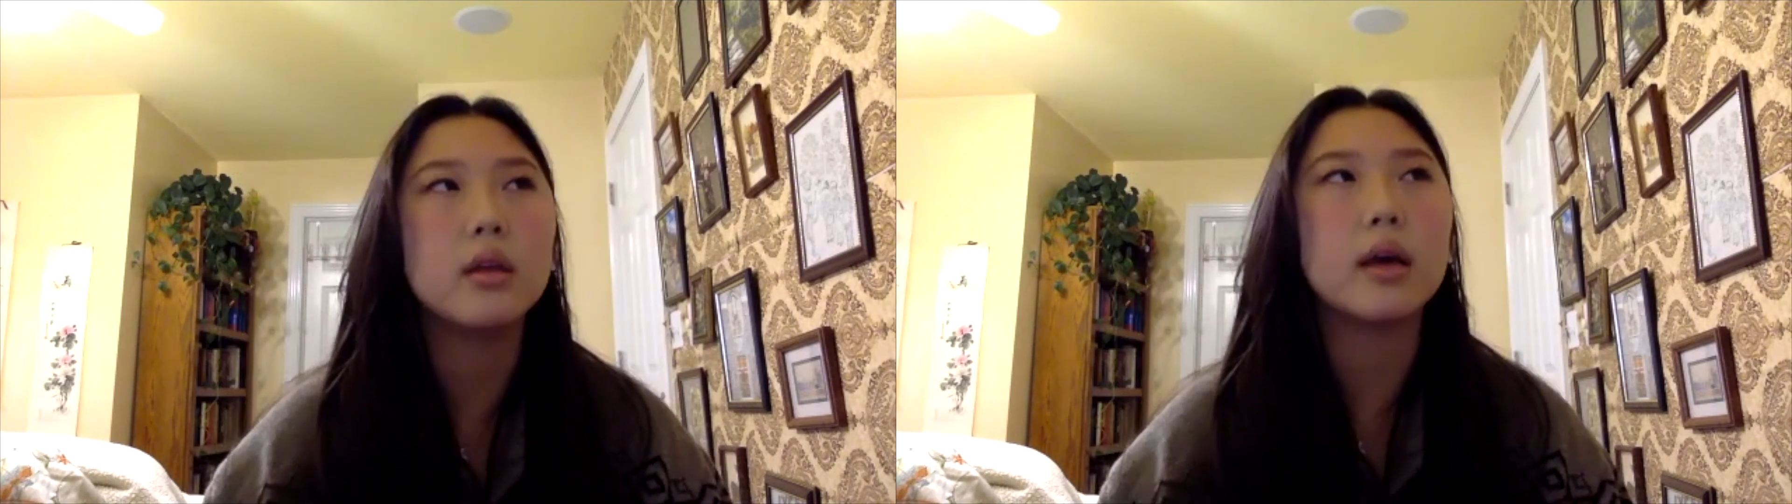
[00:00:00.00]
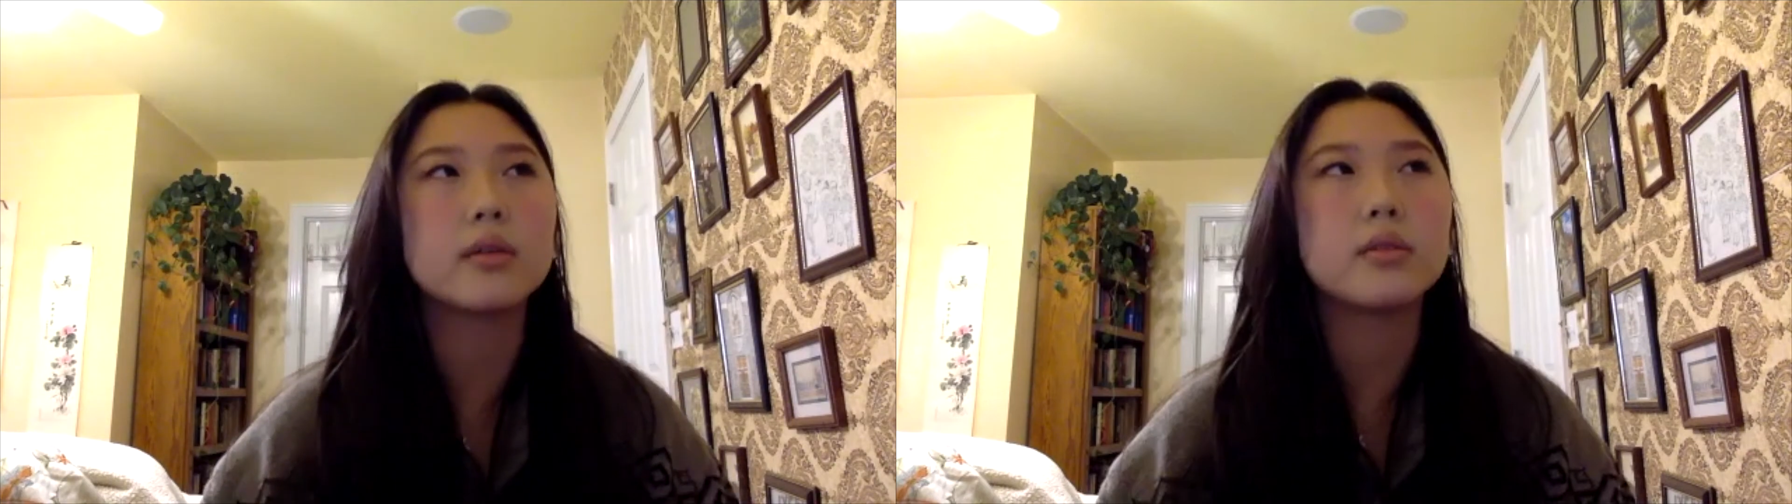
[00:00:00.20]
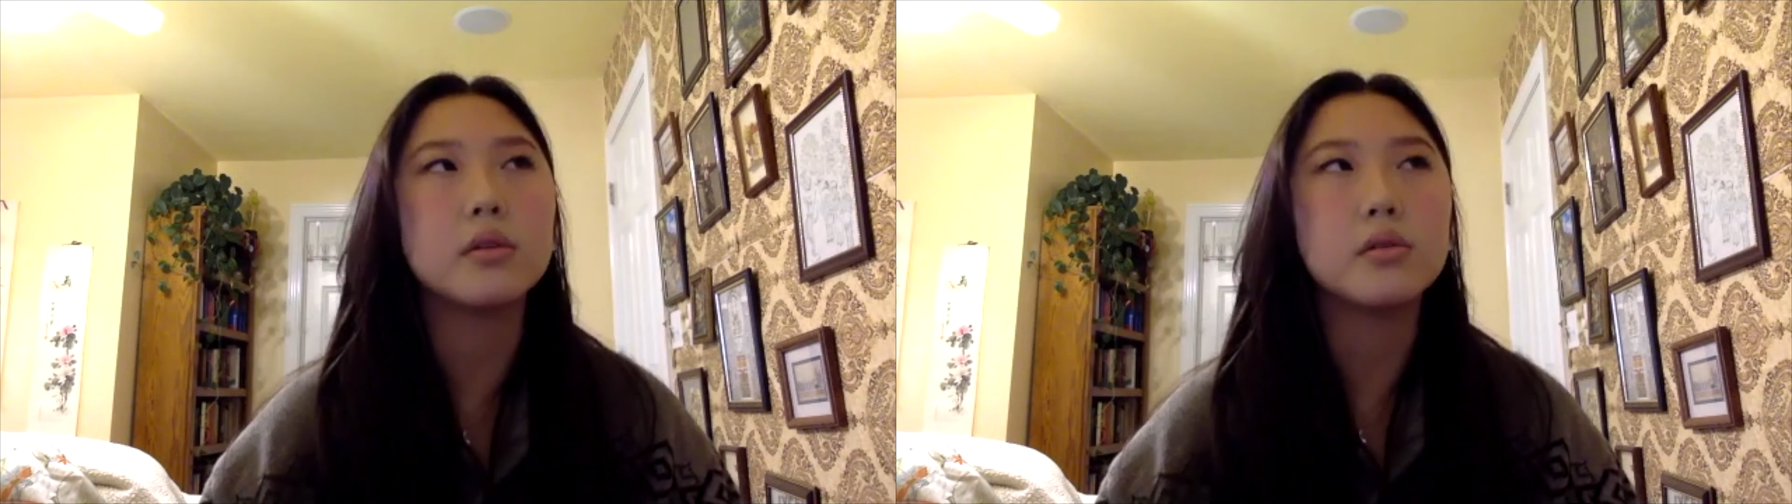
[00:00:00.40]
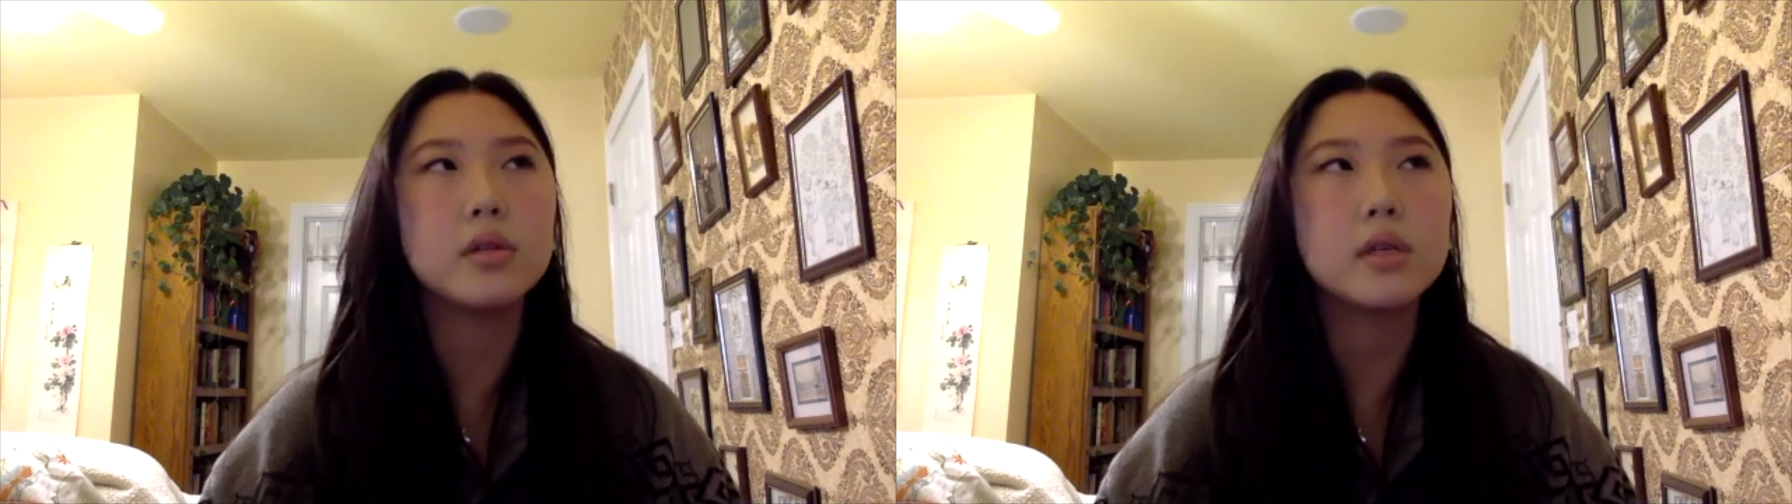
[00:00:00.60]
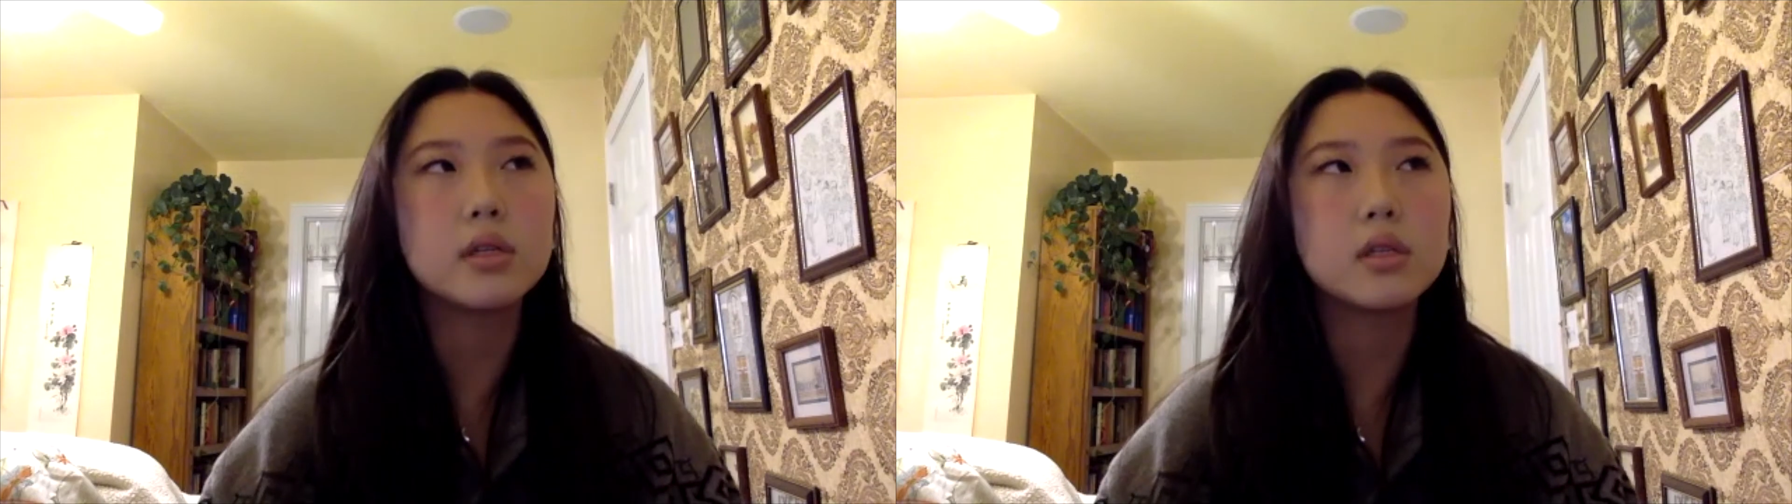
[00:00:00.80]
yeah, so
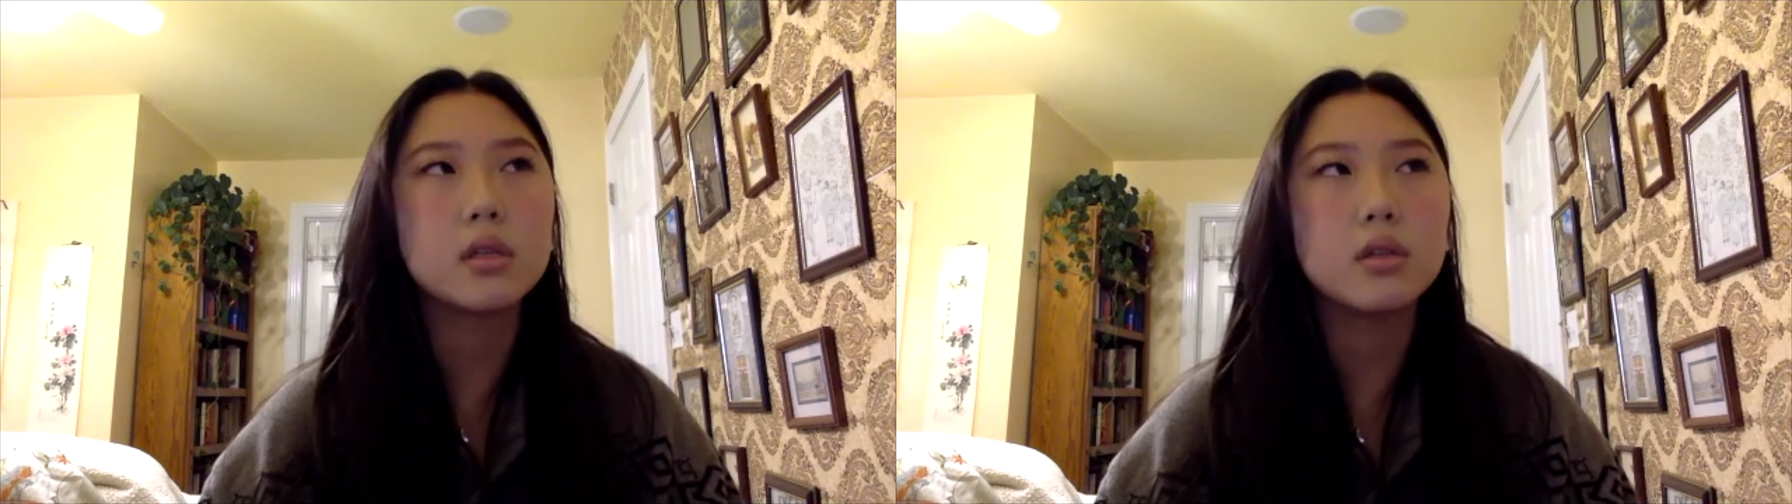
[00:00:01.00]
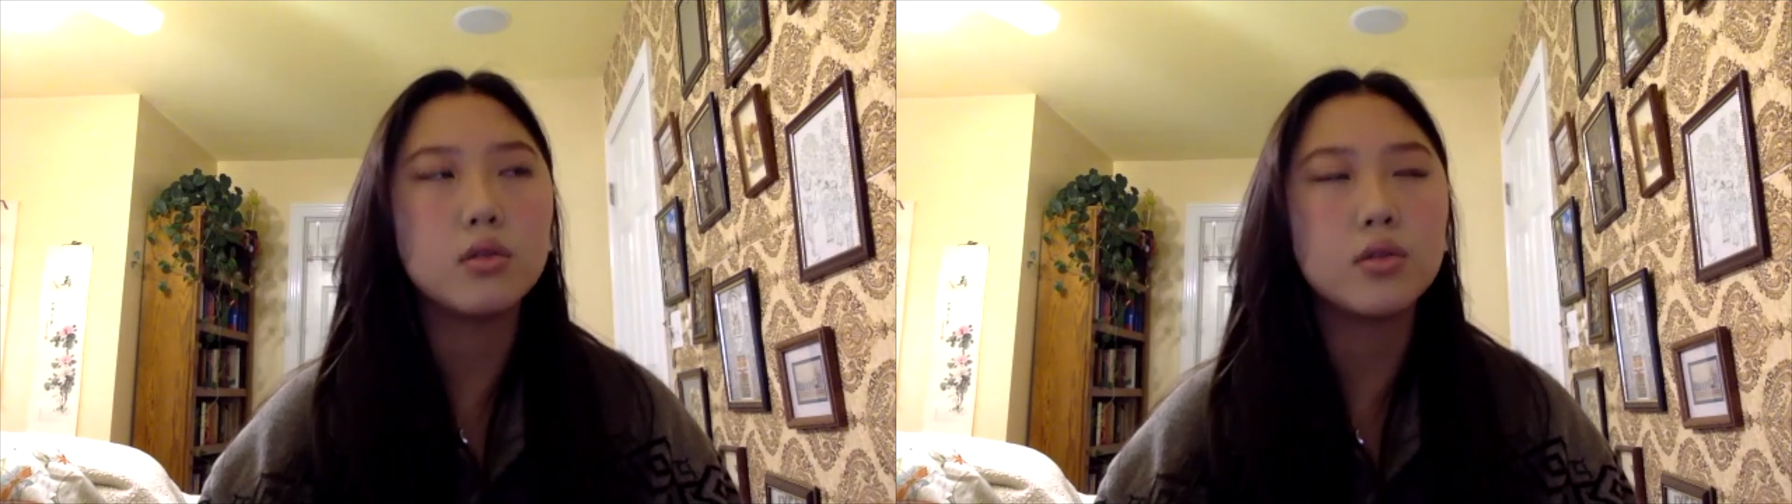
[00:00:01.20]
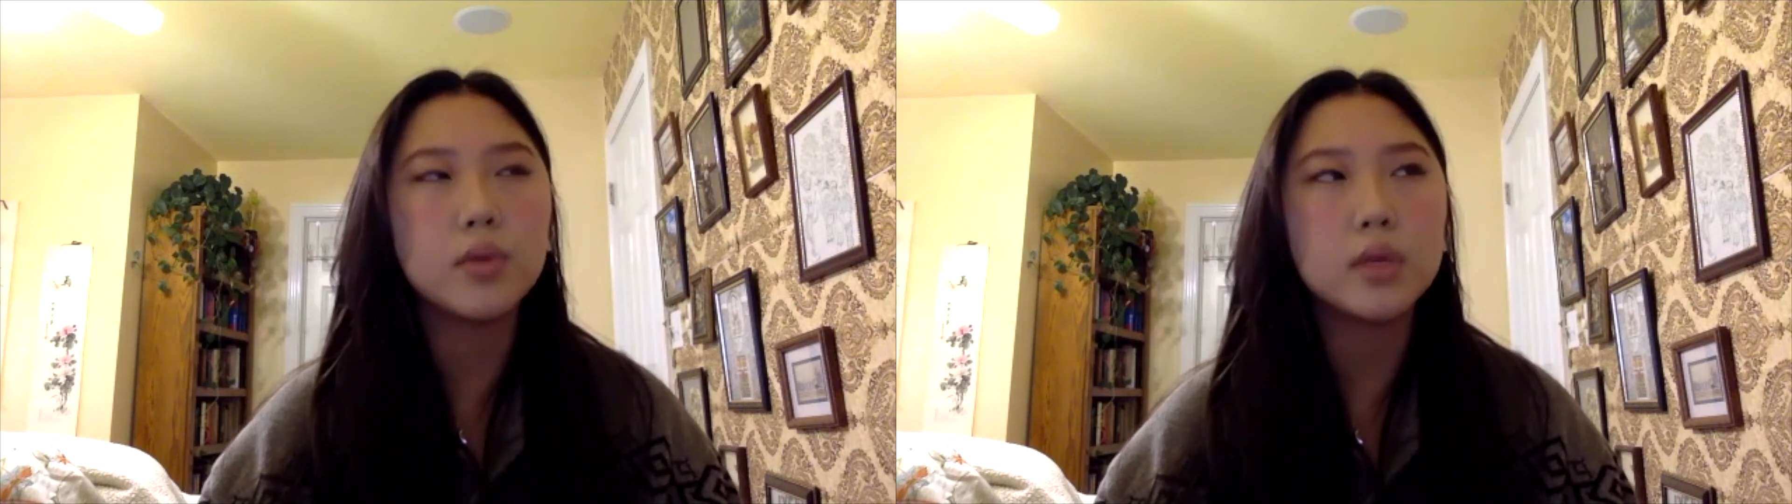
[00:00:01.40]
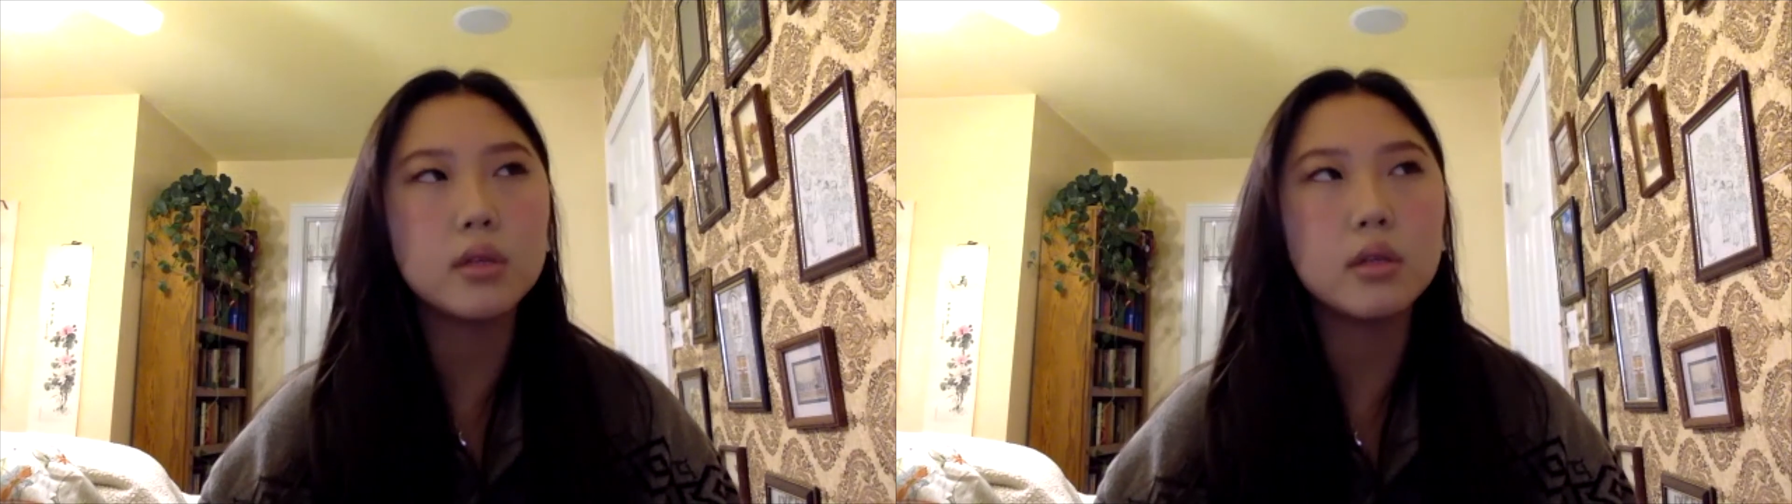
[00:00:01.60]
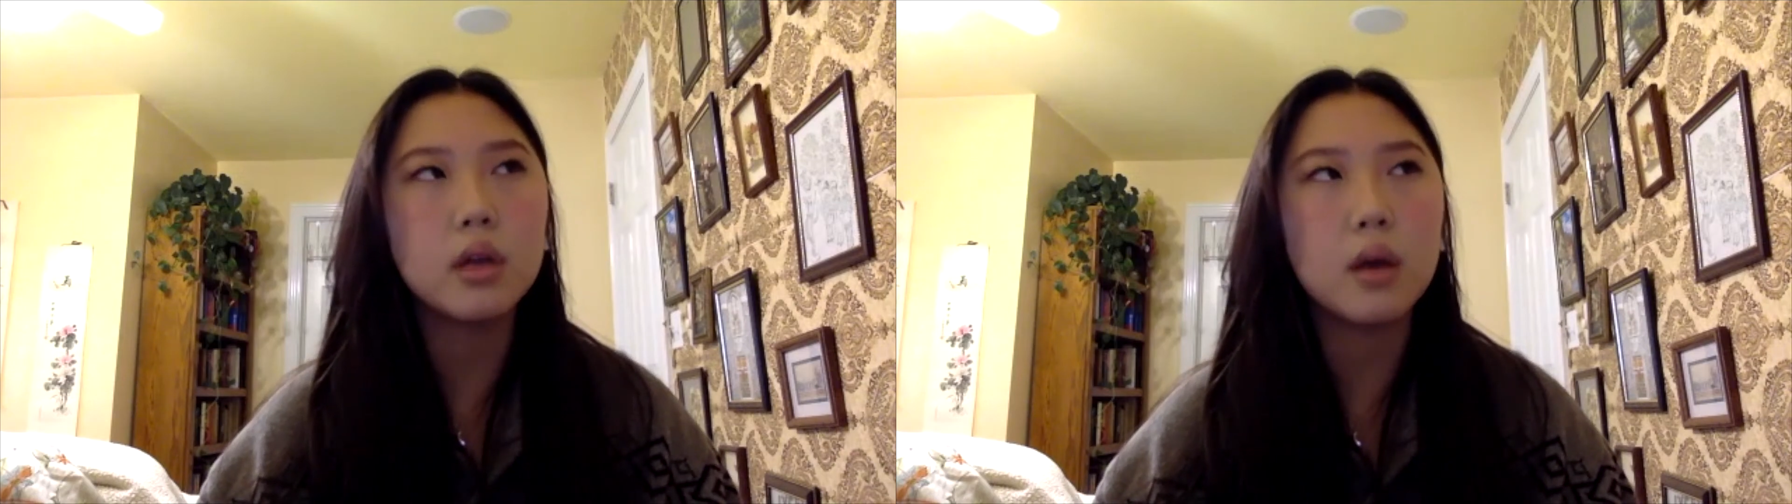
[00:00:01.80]
just
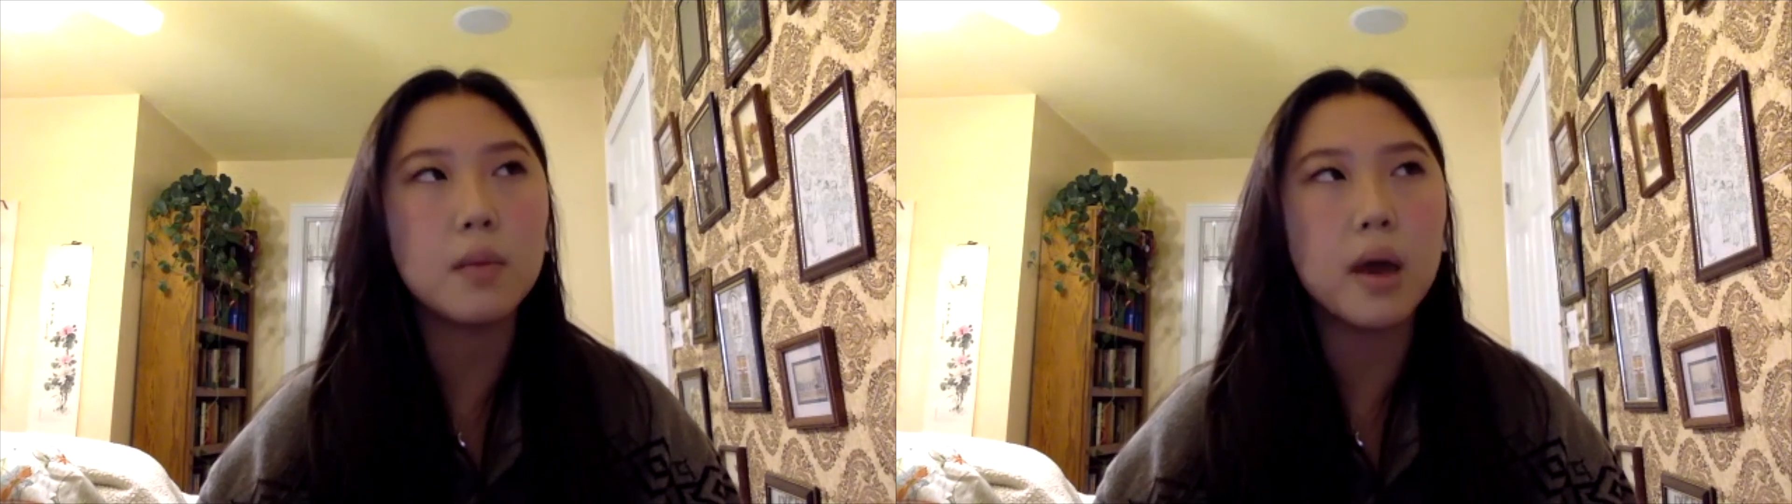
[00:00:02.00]
Northwestern, um,